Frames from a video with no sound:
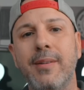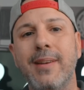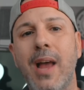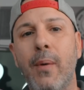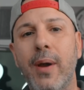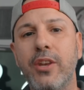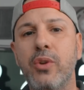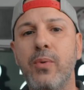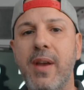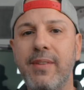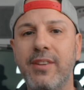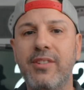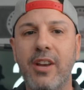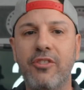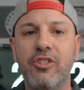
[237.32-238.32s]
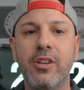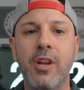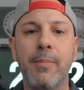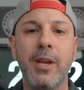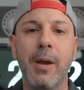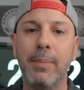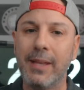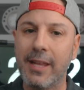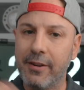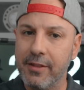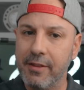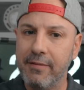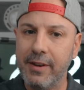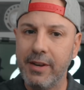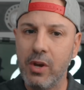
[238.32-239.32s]
Now I do have a section coming up later in the
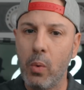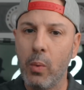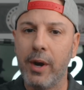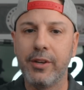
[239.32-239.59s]
video where